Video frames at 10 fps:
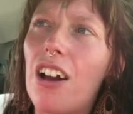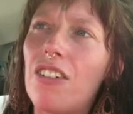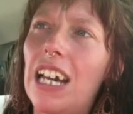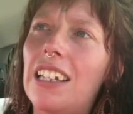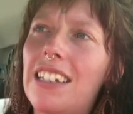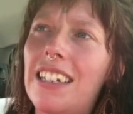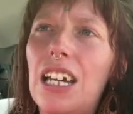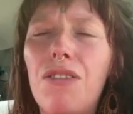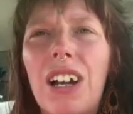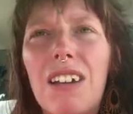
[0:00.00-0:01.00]
that a reality?
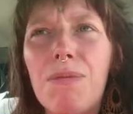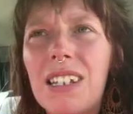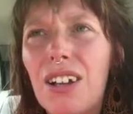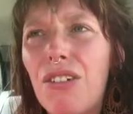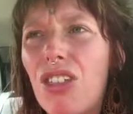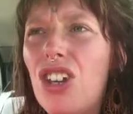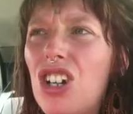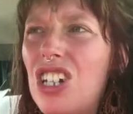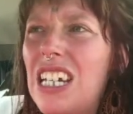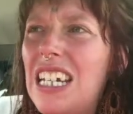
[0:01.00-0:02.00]
If I give myself
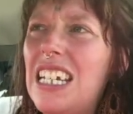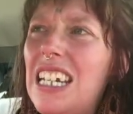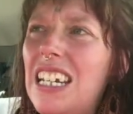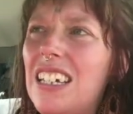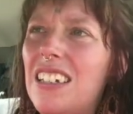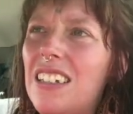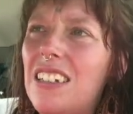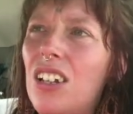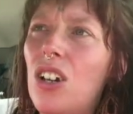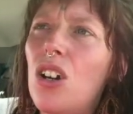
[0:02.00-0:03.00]
13
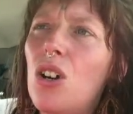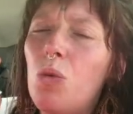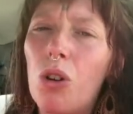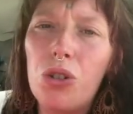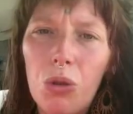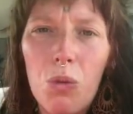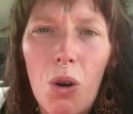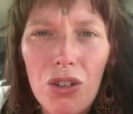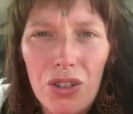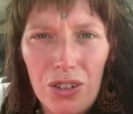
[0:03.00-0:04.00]
years, what do I
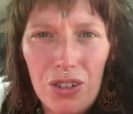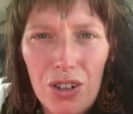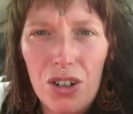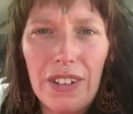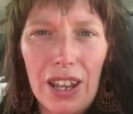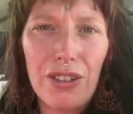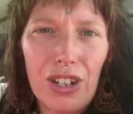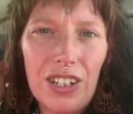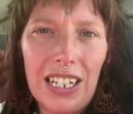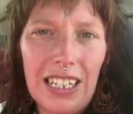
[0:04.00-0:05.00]
want over that
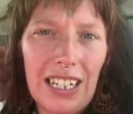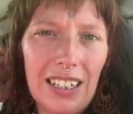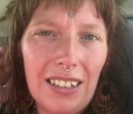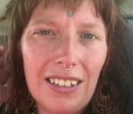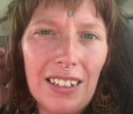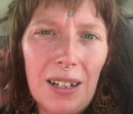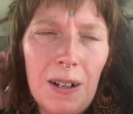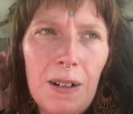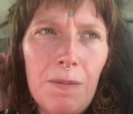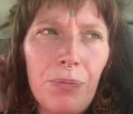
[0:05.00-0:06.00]
13 years?
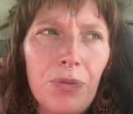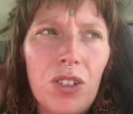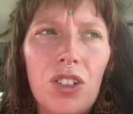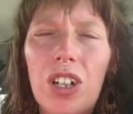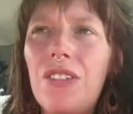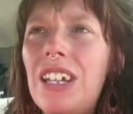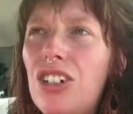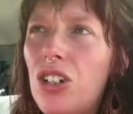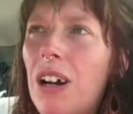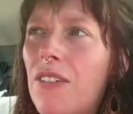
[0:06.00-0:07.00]
So if you
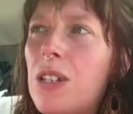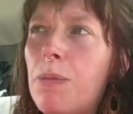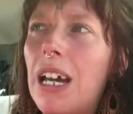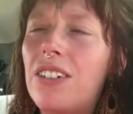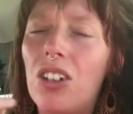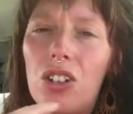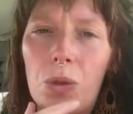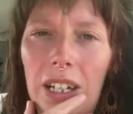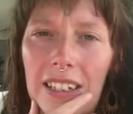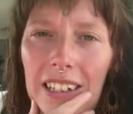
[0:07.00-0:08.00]
do have space on the
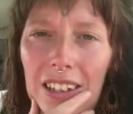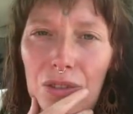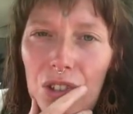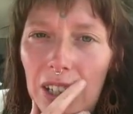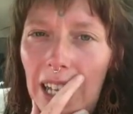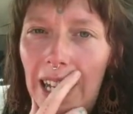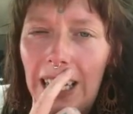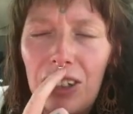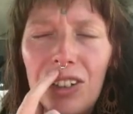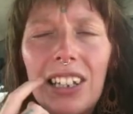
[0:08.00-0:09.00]
26th of
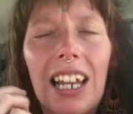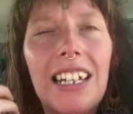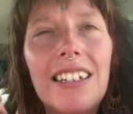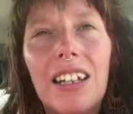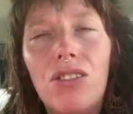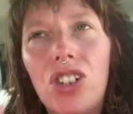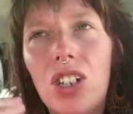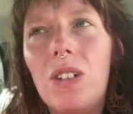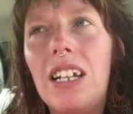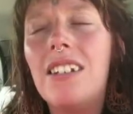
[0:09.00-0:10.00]
July, just let yourself
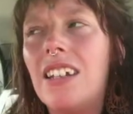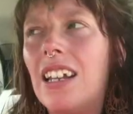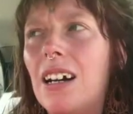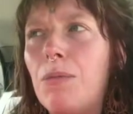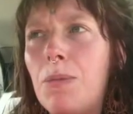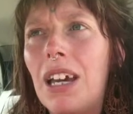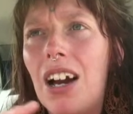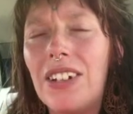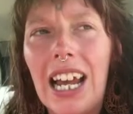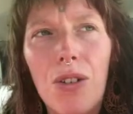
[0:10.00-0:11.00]
tune into that. Maybe
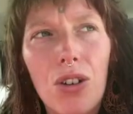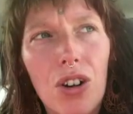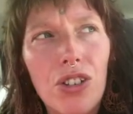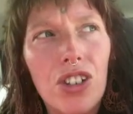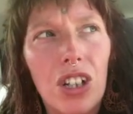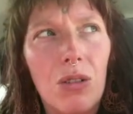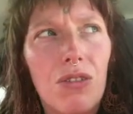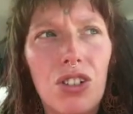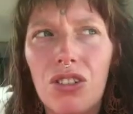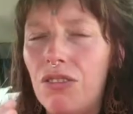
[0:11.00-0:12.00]
have an hour or two
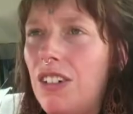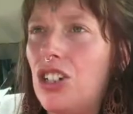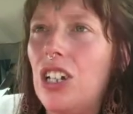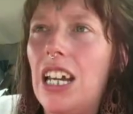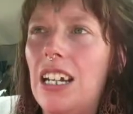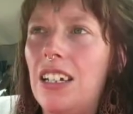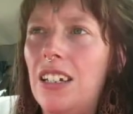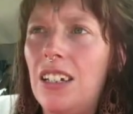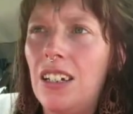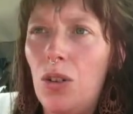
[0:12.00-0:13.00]
of just visioning
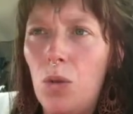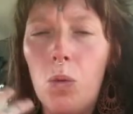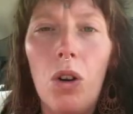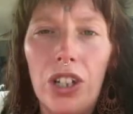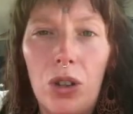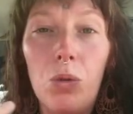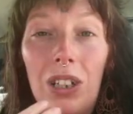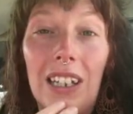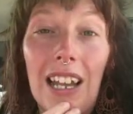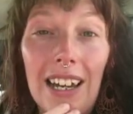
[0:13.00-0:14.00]
what you
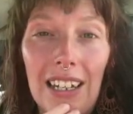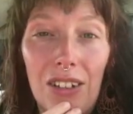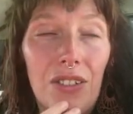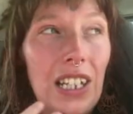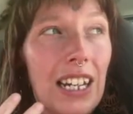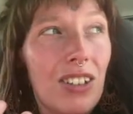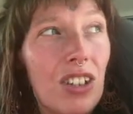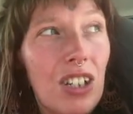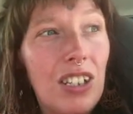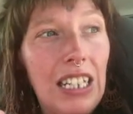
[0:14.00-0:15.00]
would like for the
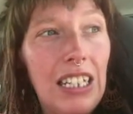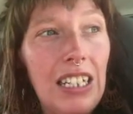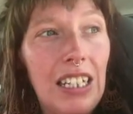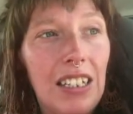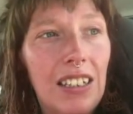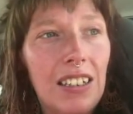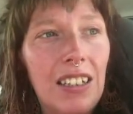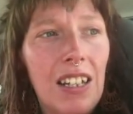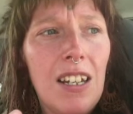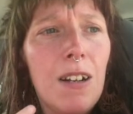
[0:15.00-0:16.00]
next 13
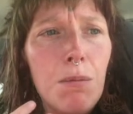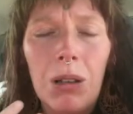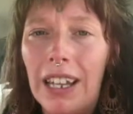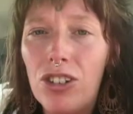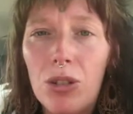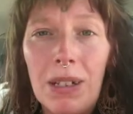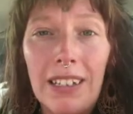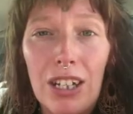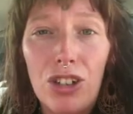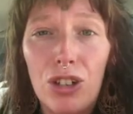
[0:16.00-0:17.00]
years. Plant some
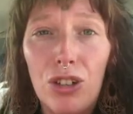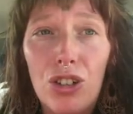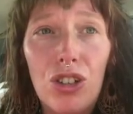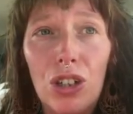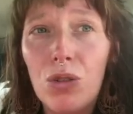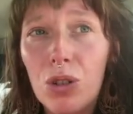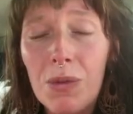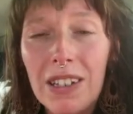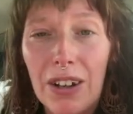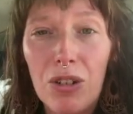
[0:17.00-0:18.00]
intentions, do
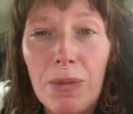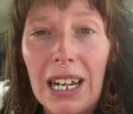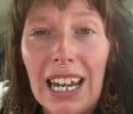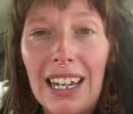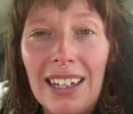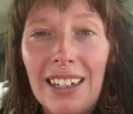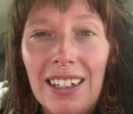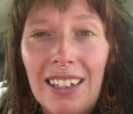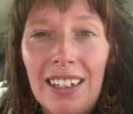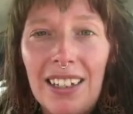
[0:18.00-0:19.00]
some ceremony,
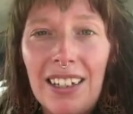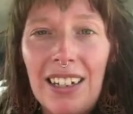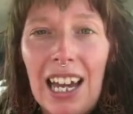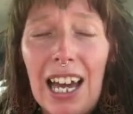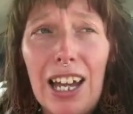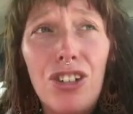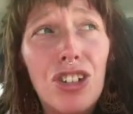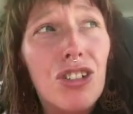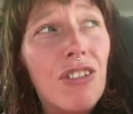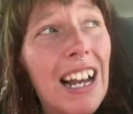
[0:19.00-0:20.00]
and
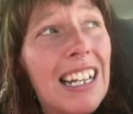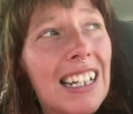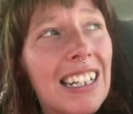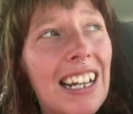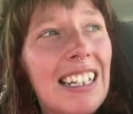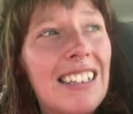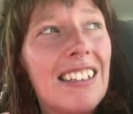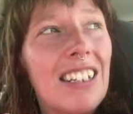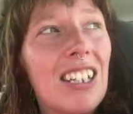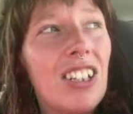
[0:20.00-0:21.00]
just recognise
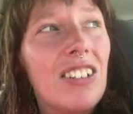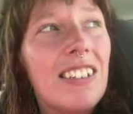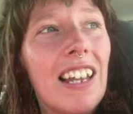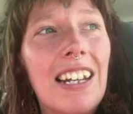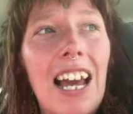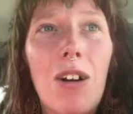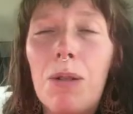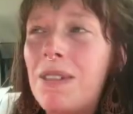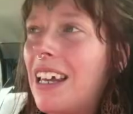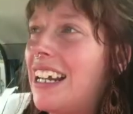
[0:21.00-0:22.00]
that, it's like now
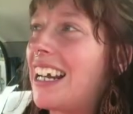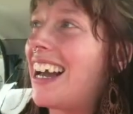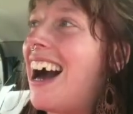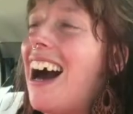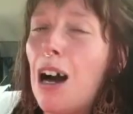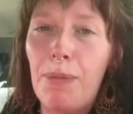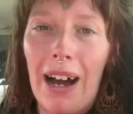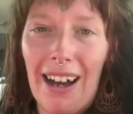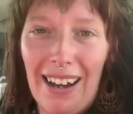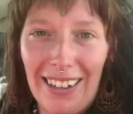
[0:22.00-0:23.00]
I'm sat in a car
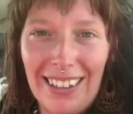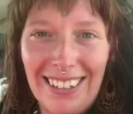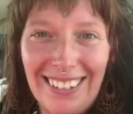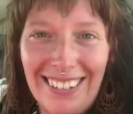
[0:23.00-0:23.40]
park.